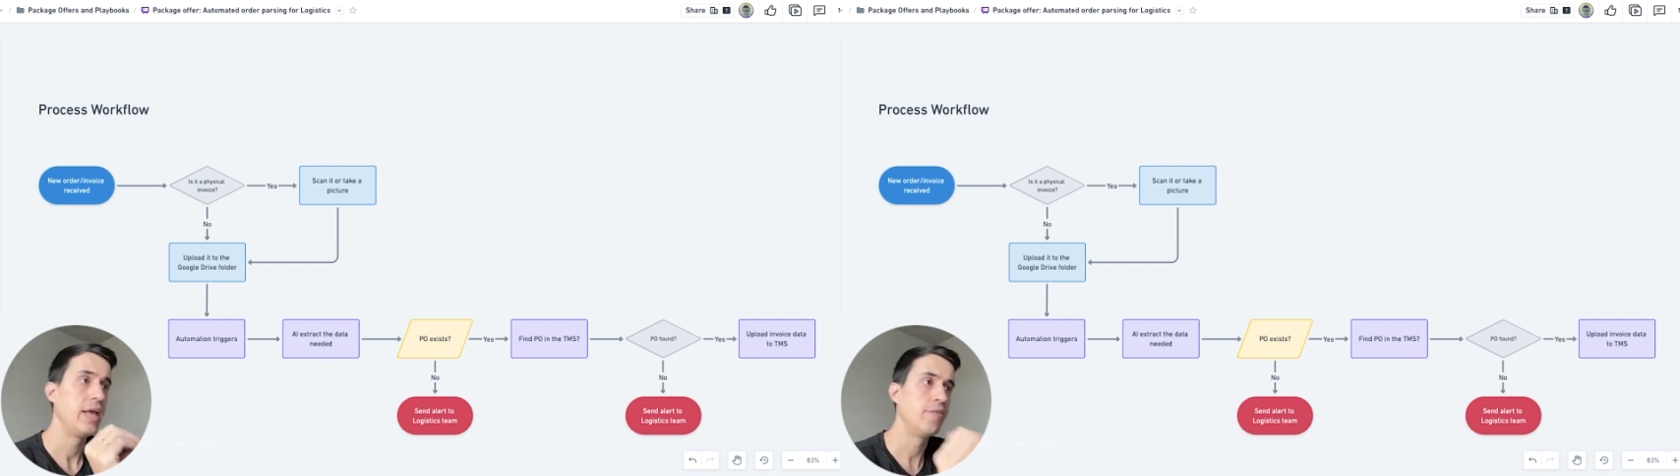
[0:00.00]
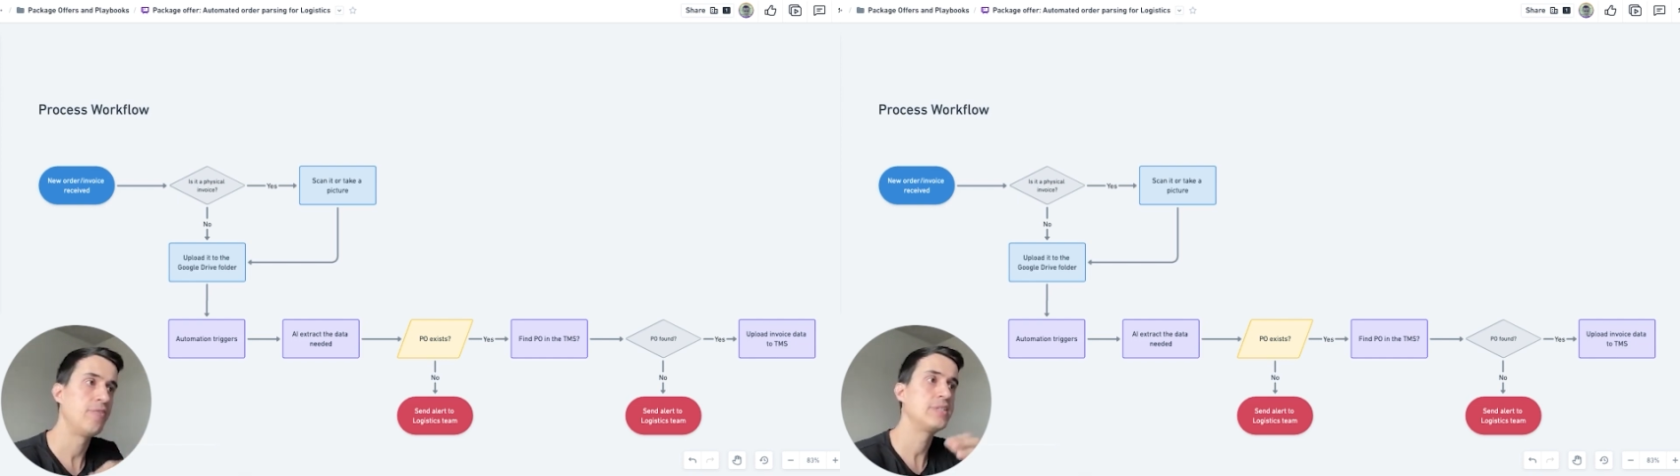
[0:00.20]

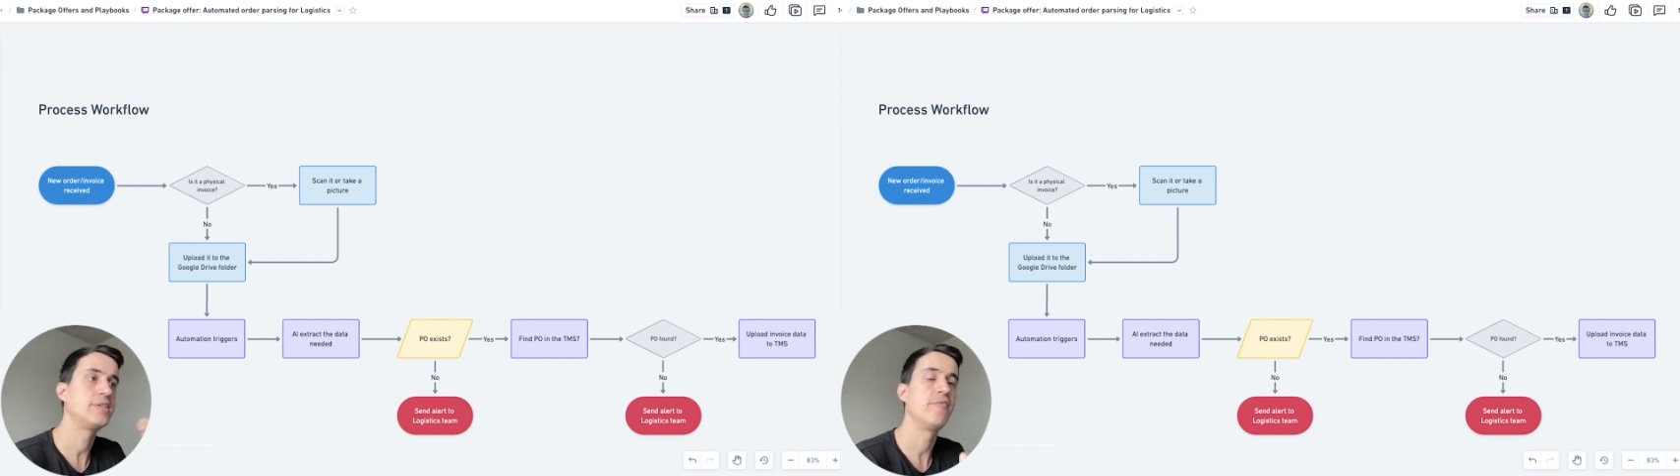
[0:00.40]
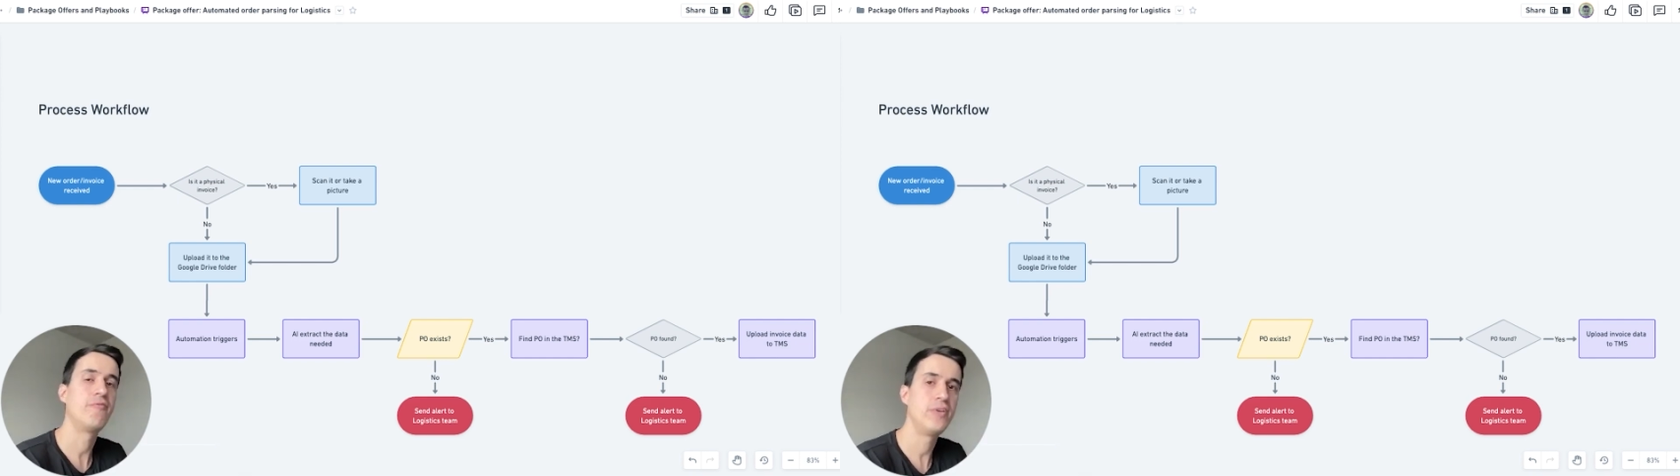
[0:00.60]
If it's
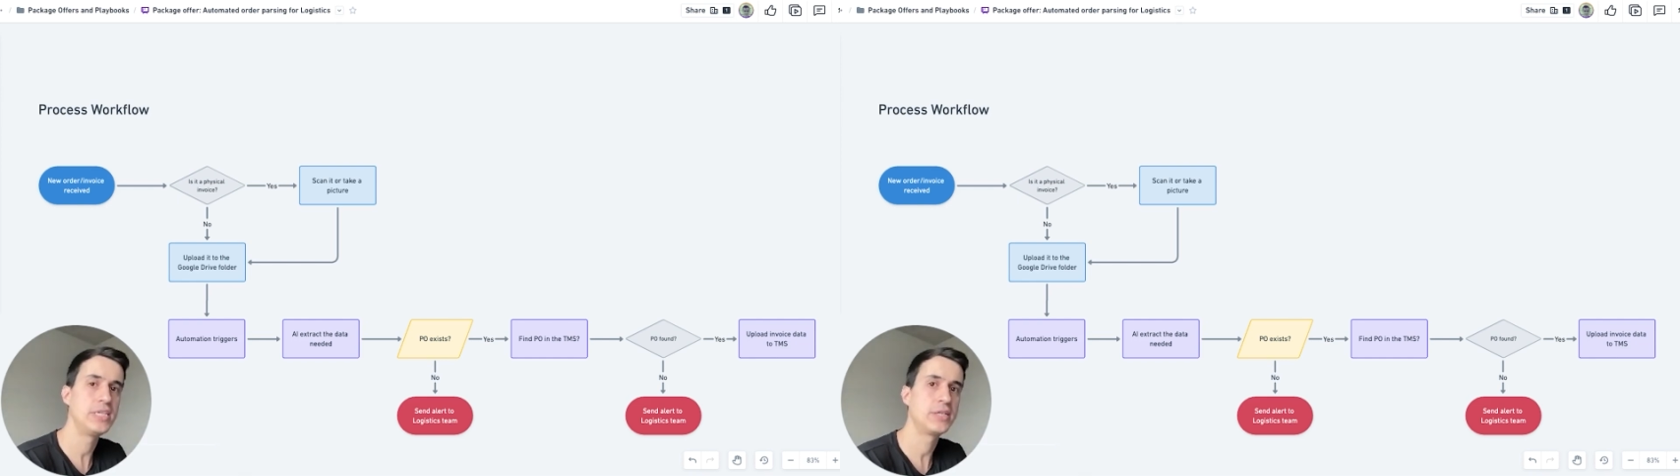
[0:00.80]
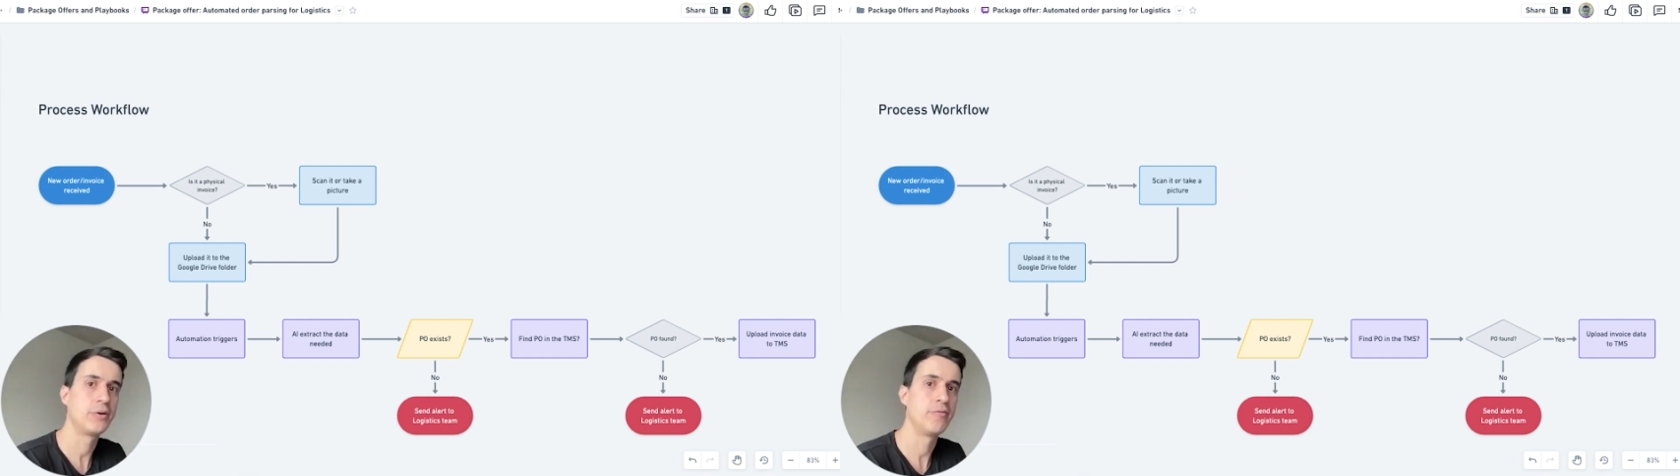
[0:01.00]
a
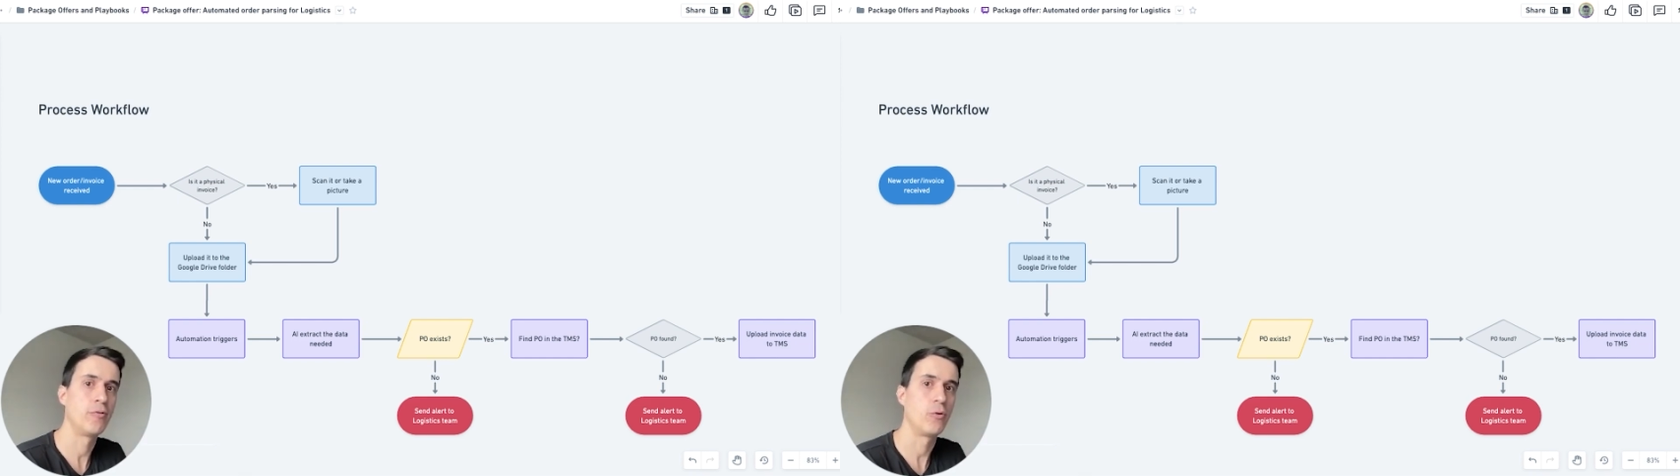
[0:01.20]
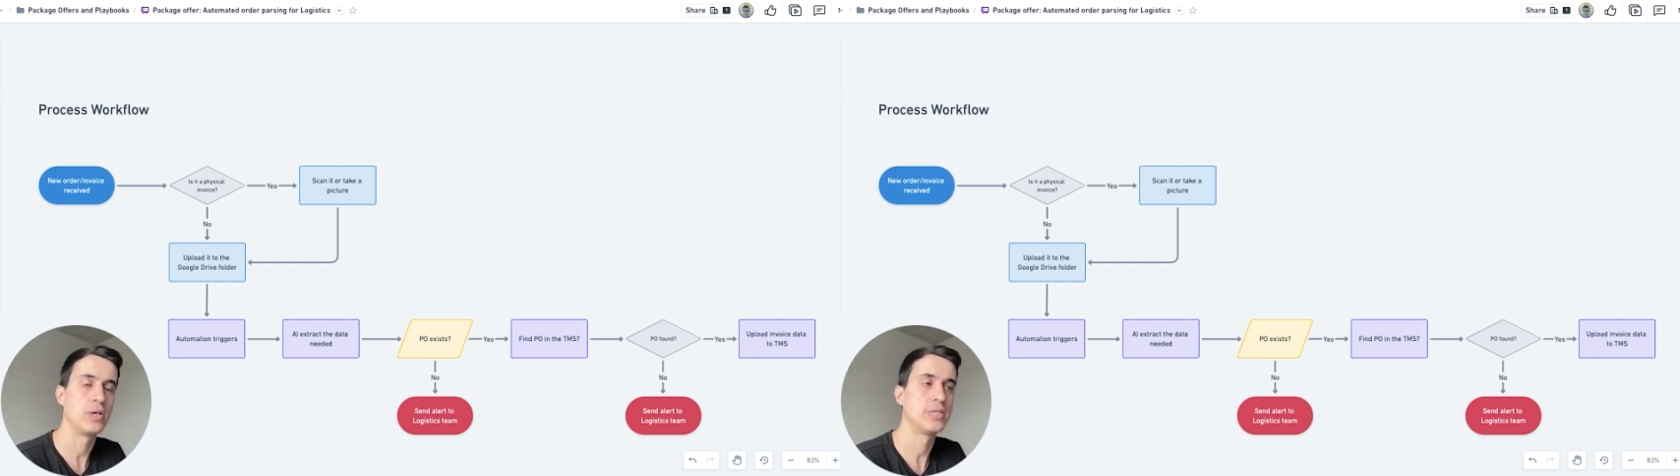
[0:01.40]
physical
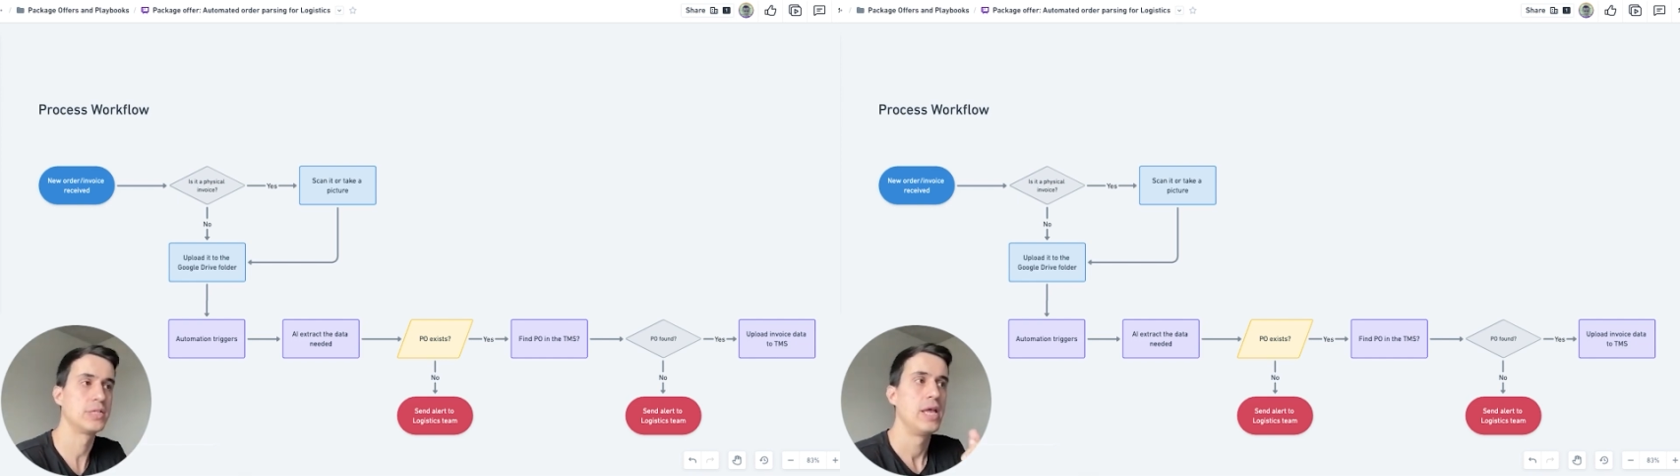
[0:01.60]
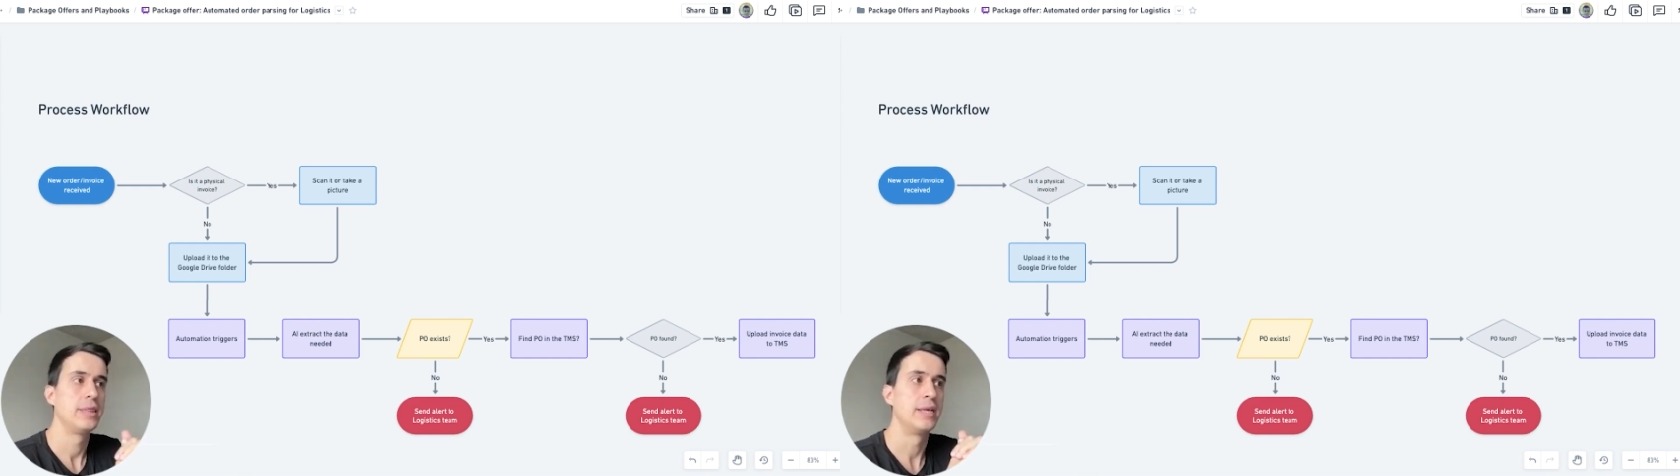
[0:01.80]
voice,